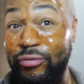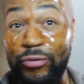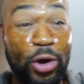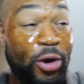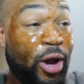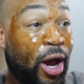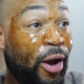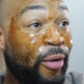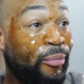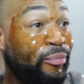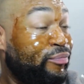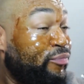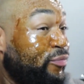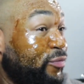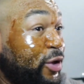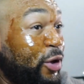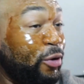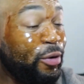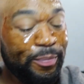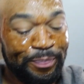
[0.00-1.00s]
Okay,
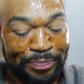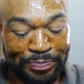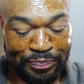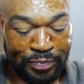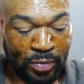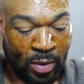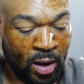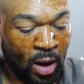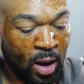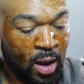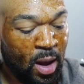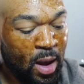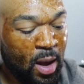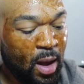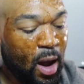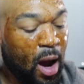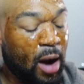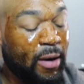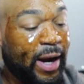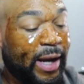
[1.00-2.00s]
cool.
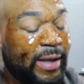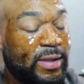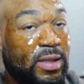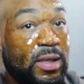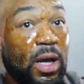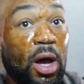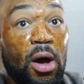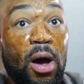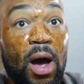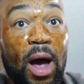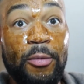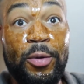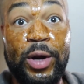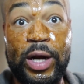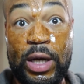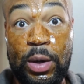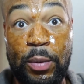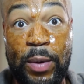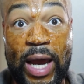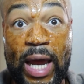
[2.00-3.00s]
All right, so we're
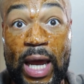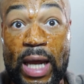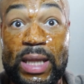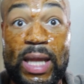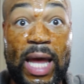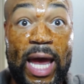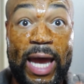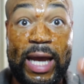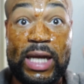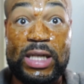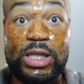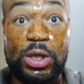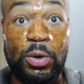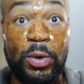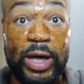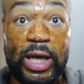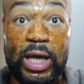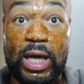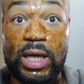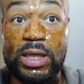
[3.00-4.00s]
gonna wait like
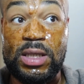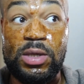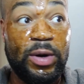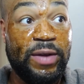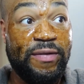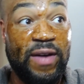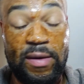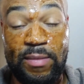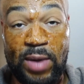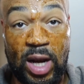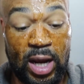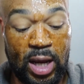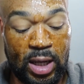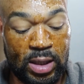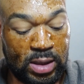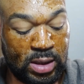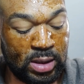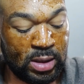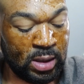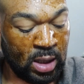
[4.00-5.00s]
20-25
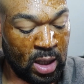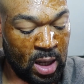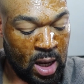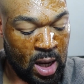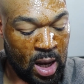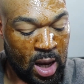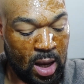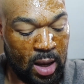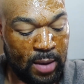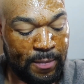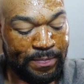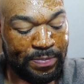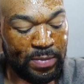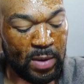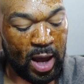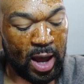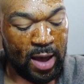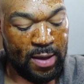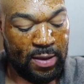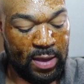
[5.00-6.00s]
minutes
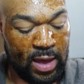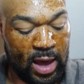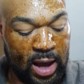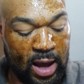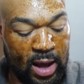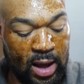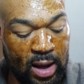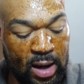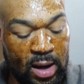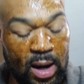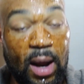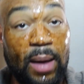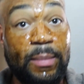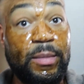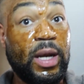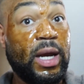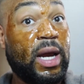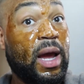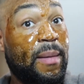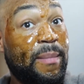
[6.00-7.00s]
and then I'm
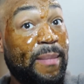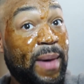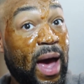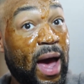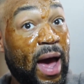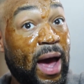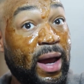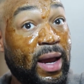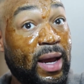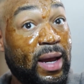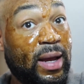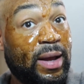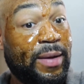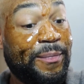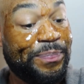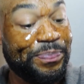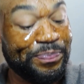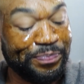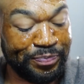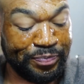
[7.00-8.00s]
gonna come back
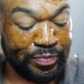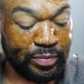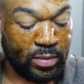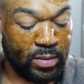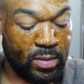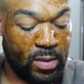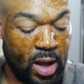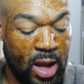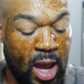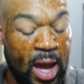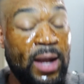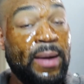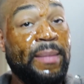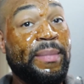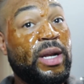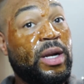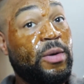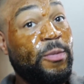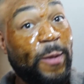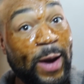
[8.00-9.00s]
and
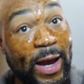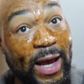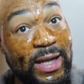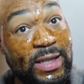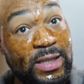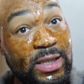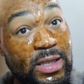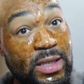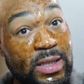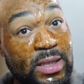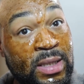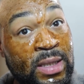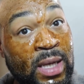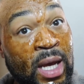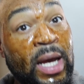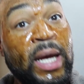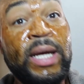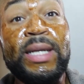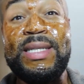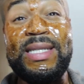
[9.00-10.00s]
I'm gonna rinse.
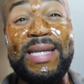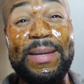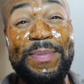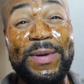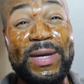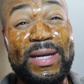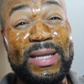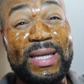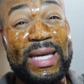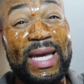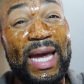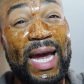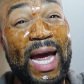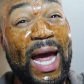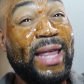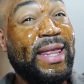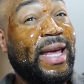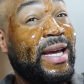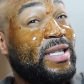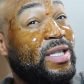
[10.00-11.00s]
Typically,
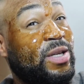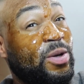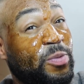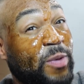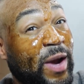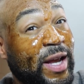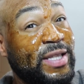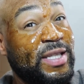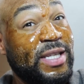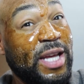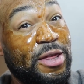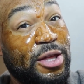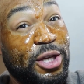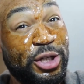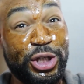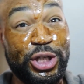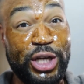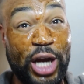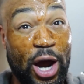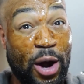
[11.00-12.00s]
I like to rinse in the
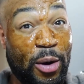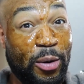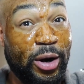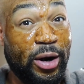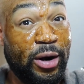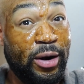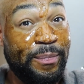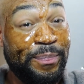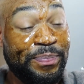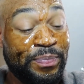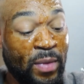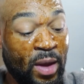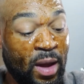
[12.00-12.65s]
shower,